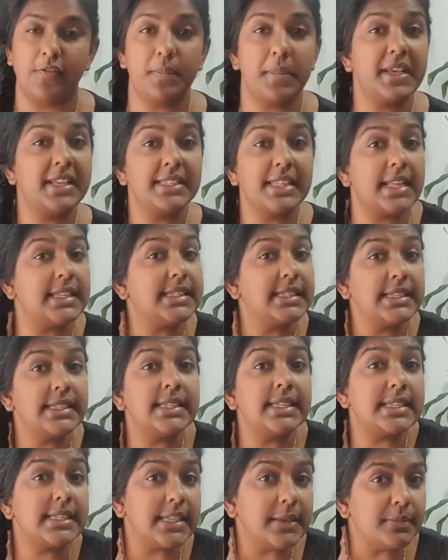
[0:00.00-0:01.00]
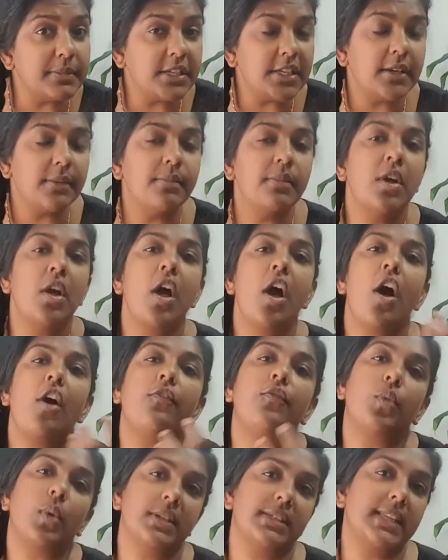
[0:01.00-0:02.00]
because that's just a symptom of
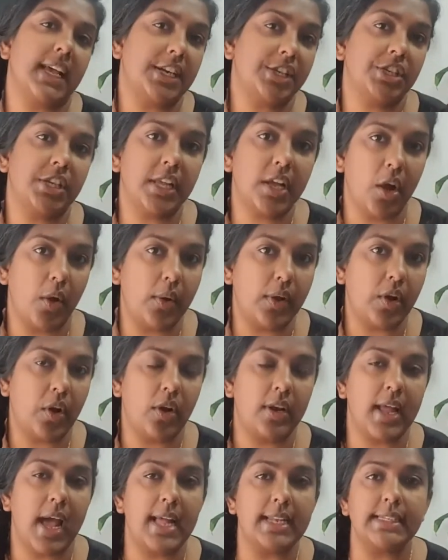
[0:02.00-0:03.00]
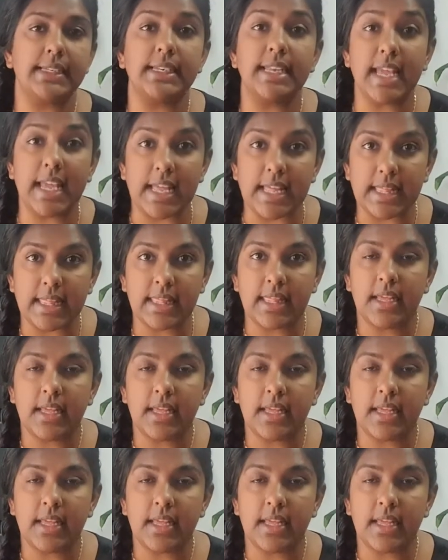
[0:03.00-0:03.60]
what's actually going on underneath.